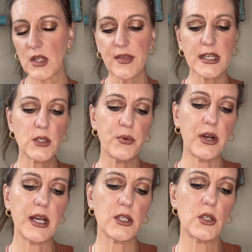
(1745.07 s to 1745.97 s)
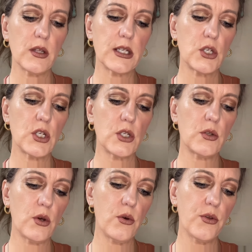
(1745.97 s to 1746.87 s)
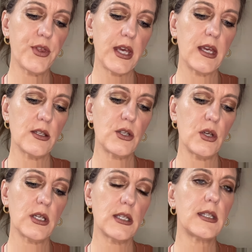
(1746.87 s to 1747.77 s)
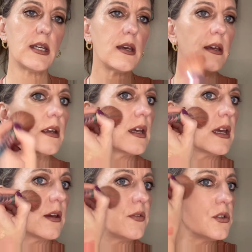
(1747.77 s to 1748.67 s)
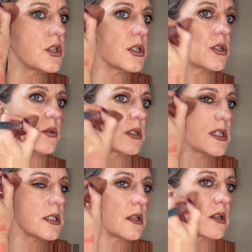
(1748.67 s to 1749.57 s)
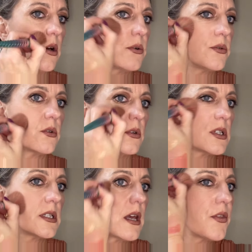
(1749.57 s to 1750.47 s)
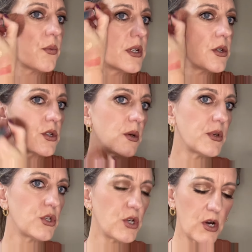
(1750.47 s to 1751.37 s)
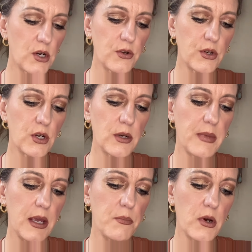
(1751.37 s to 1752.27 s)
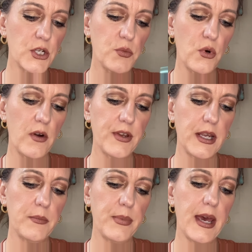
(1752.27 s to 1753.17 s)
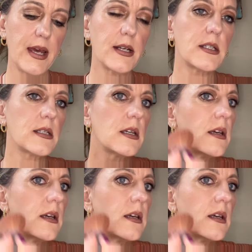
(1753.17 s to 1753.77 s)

That's pretty. So let's just do the whole thing so you can see it if you just use this alone, because the other ones are so much darker, they're going to make much more of an impact.